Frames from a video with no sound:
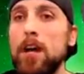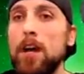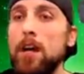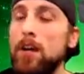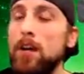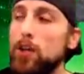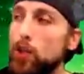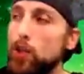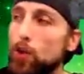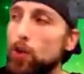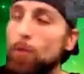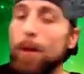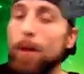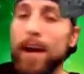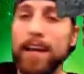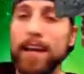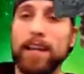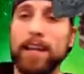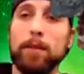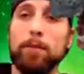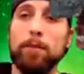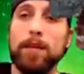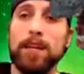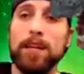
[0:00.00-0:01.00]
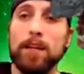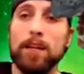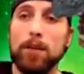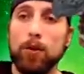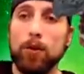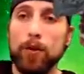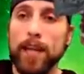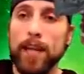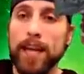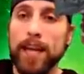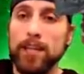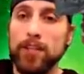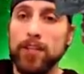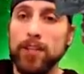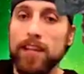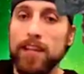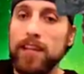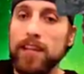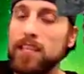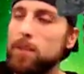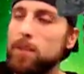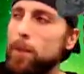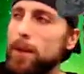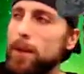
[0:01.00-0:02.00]
you might be in a location that
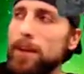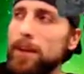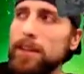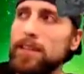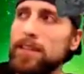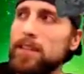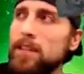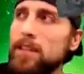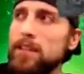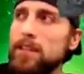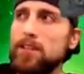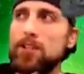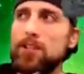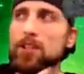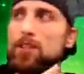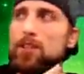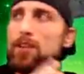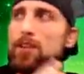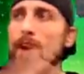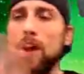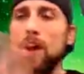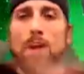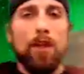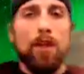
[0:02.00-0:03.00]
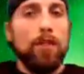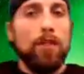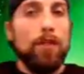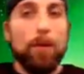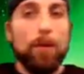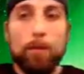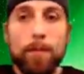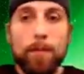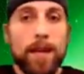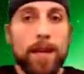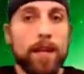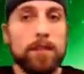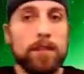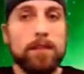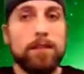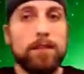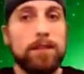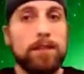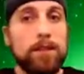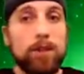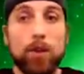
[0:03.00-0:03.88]
experiences just the mist.